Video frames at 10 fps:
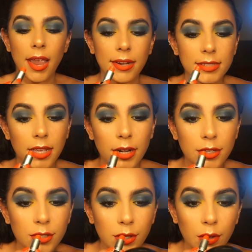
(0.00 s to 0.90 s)
I decided
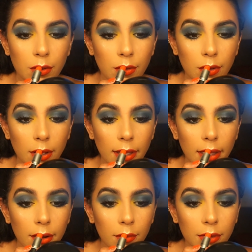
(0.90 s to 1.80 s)
to go
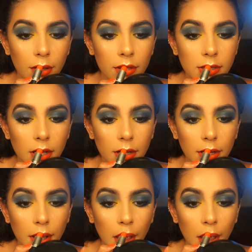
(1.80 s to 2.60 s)
in with all these colors.